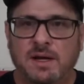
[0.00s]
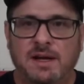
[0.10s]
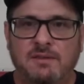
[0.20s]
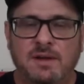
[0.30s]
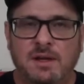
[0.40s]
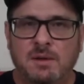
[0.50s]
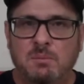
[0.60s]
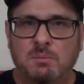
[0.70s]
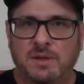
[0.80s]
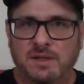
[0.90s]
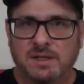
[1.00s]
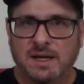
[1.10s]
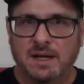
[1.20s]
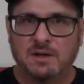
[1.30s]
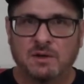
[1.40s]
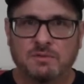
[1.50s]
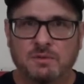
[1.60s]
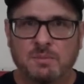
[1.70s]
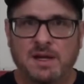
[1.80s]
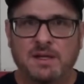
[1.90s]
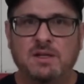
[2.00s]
have, but then kind of go from that.